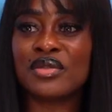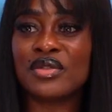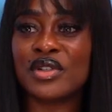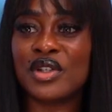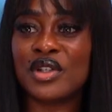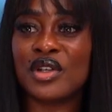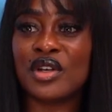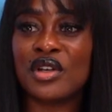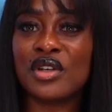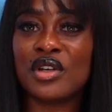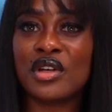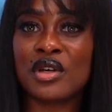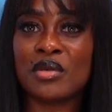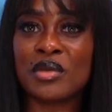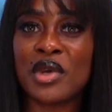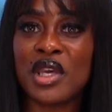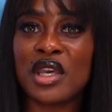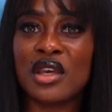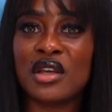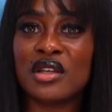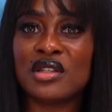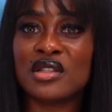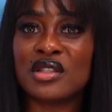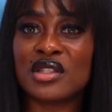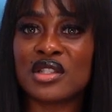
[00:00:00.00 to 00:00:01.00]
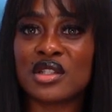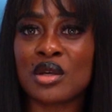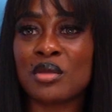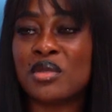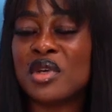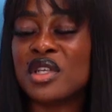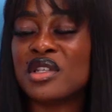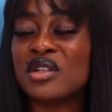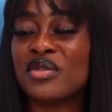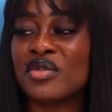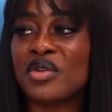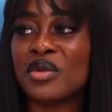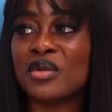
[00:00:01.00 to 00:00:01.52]
You know, you can make it in so many
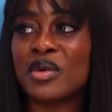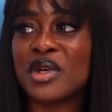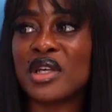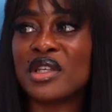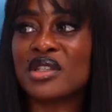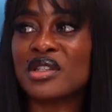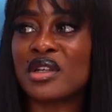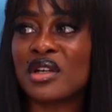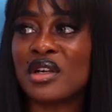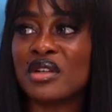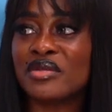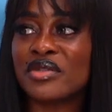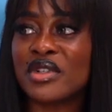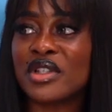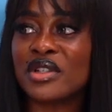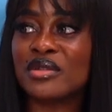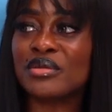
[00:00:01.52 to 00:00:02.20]
different ways. Love it.